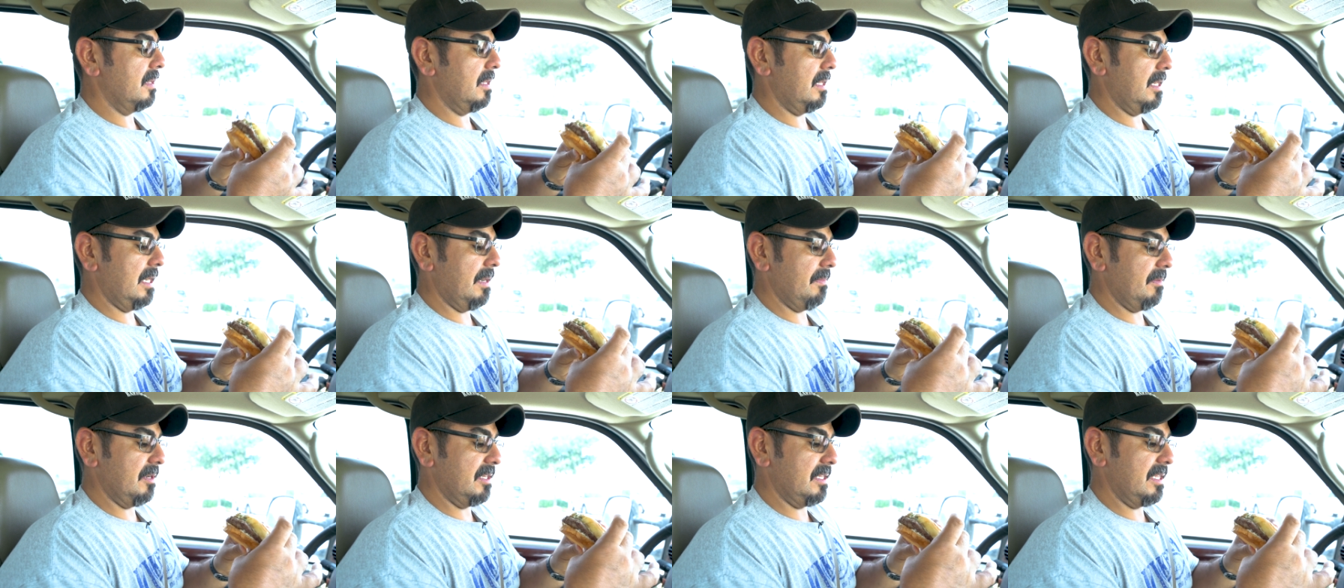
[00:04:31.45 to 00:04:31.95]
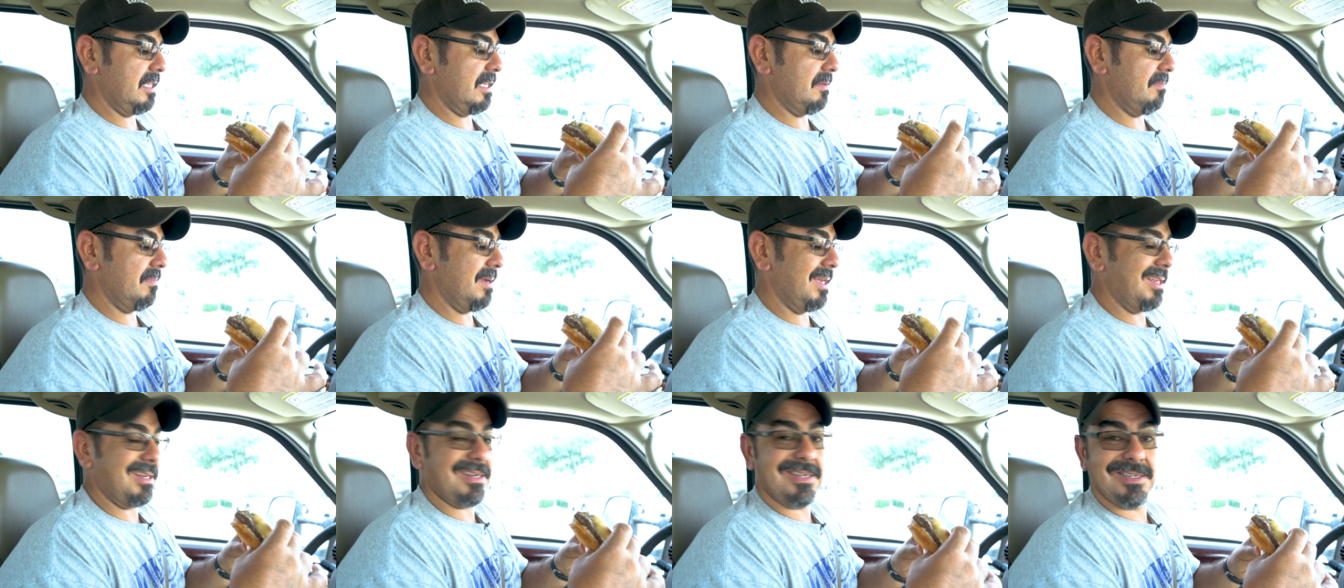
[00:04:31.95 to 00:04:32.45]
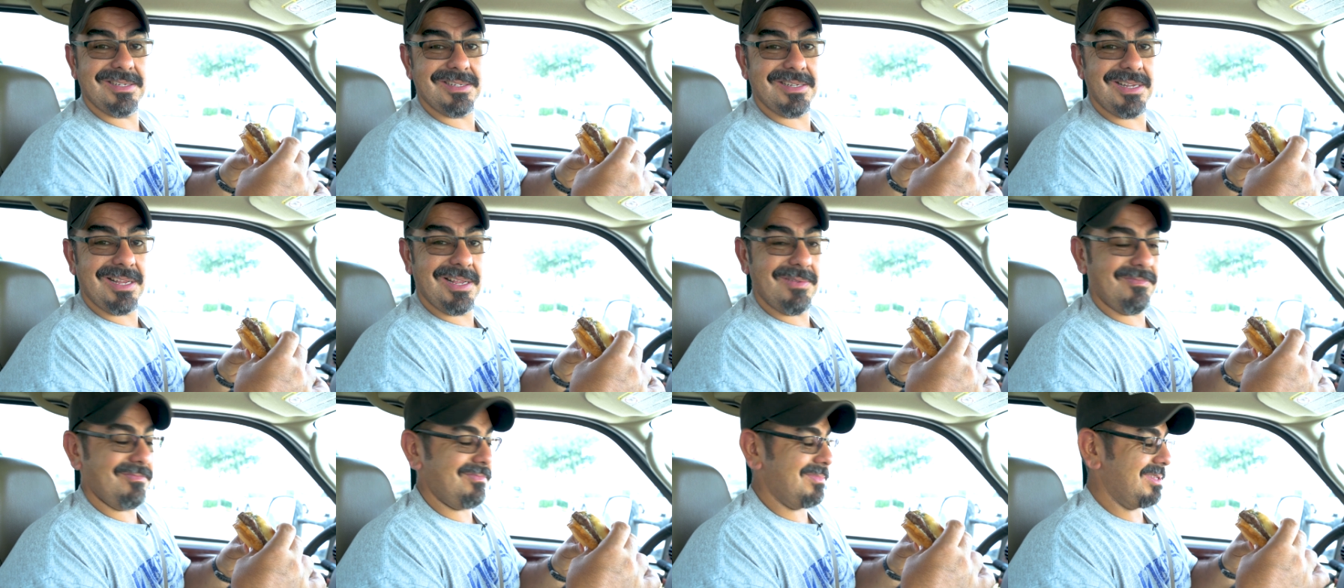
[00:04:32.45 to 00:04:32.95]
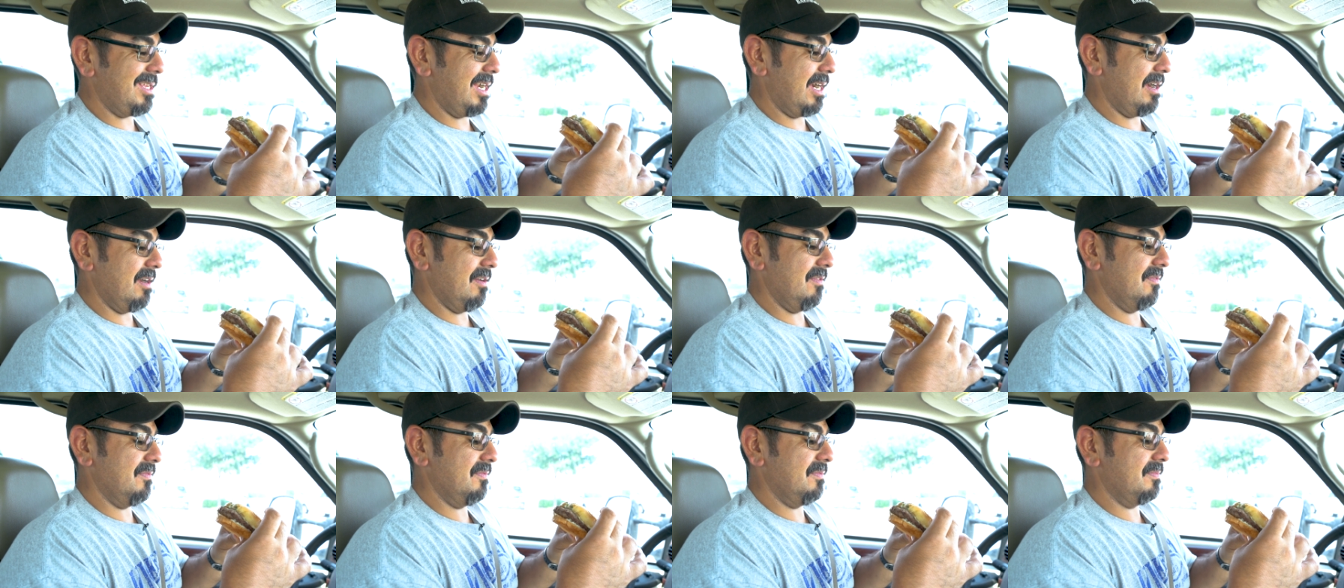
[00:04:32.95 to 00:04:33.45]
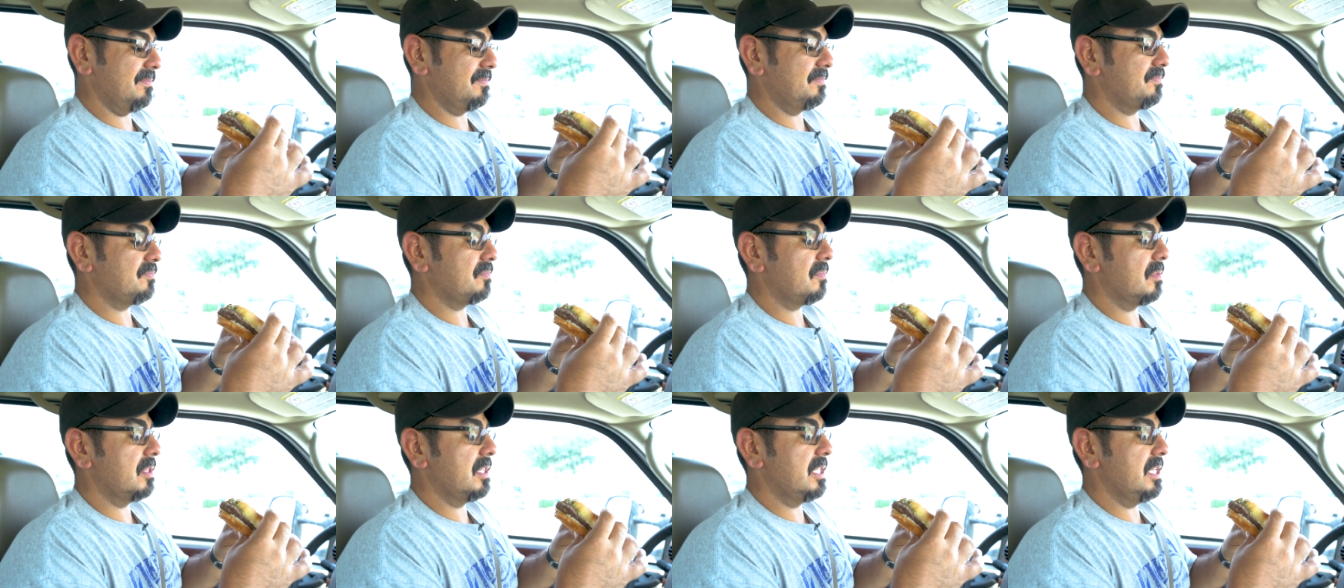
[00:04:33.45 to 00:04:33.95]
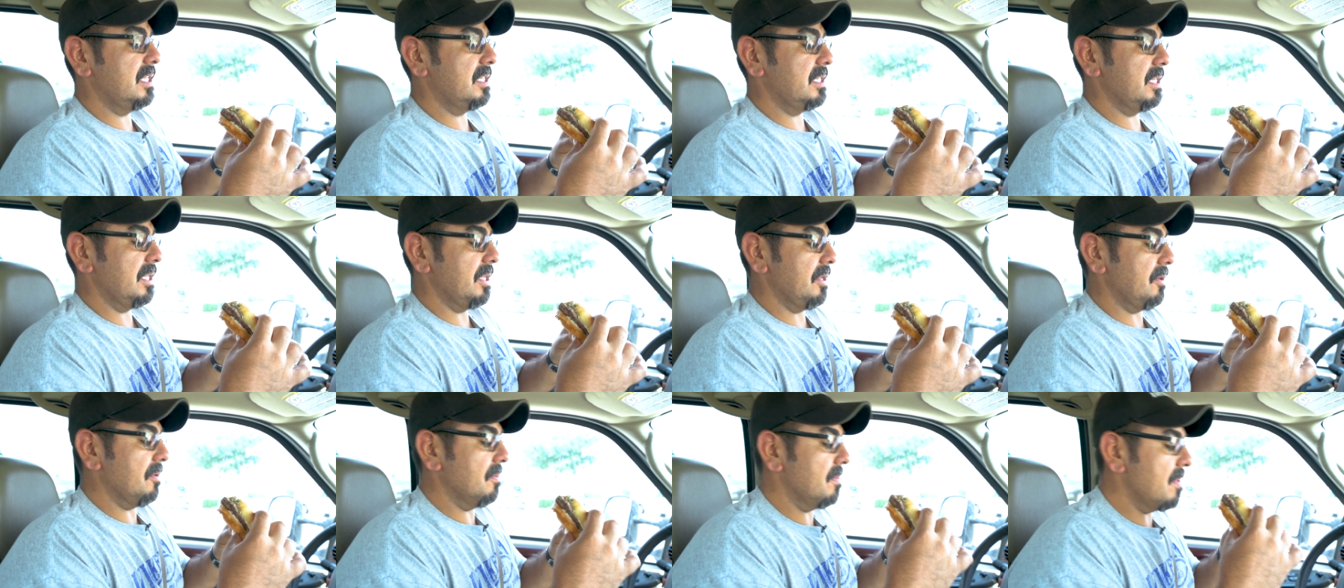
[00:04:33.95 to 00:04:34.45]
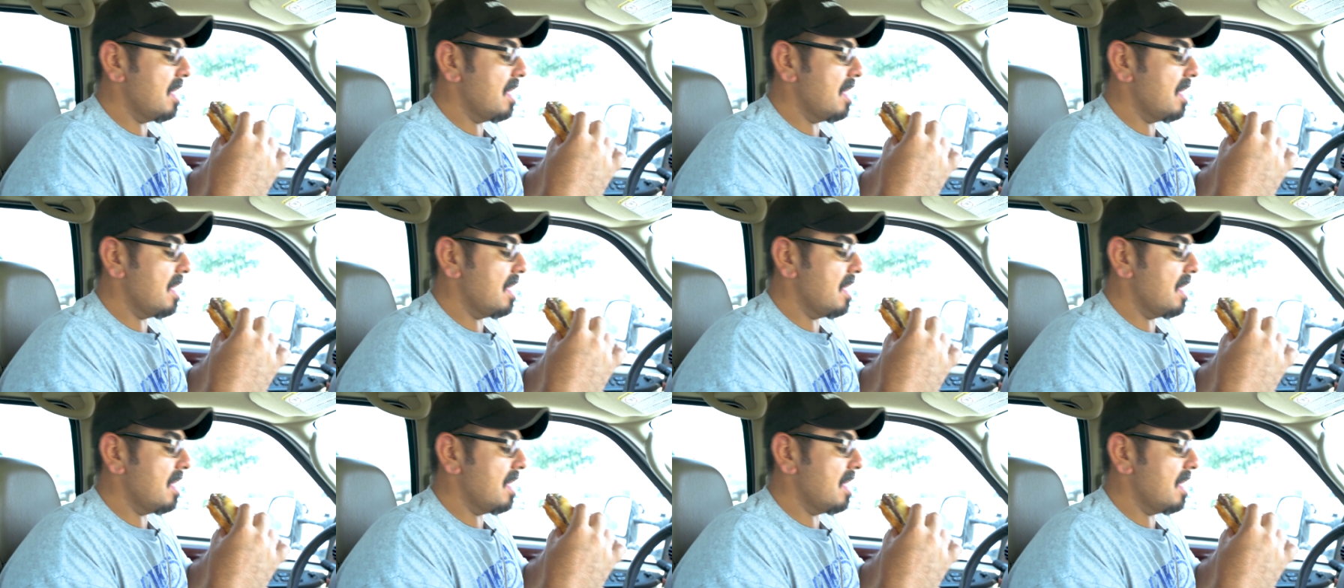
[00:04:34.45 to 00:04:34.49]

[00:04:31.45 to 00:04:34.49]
and I'm gonna take a bite because I'm tired of teasing you